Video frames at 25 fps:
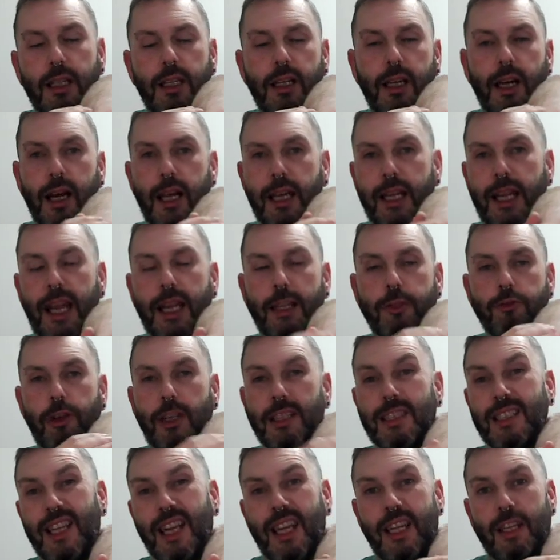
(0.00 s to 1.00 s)
I get dry
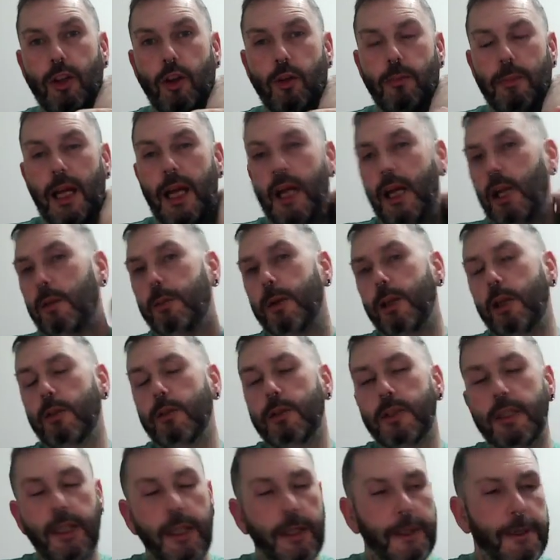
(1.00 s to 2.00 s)
skin on my
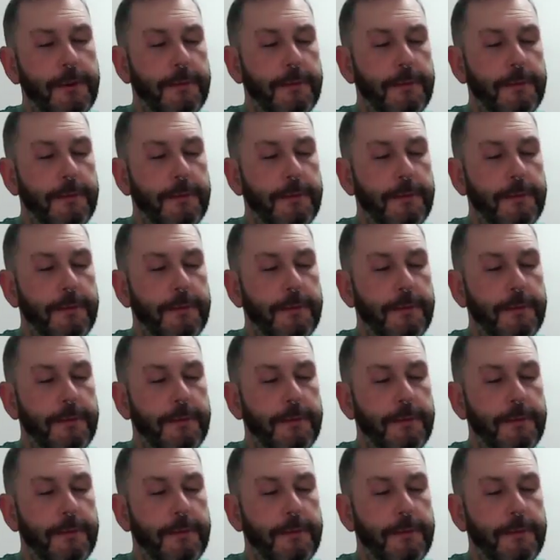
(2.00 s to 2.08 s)
elbows,